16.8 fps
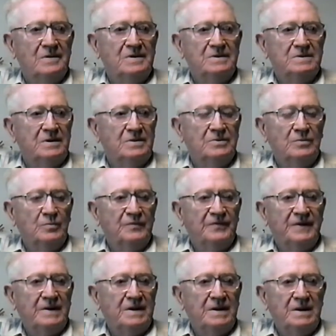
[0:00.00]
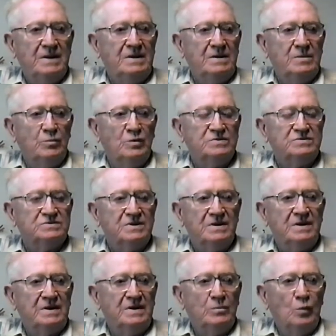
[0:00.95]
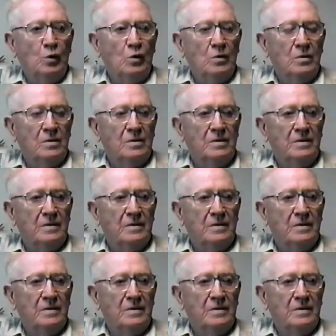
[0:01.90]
I don't think any of them was anymore.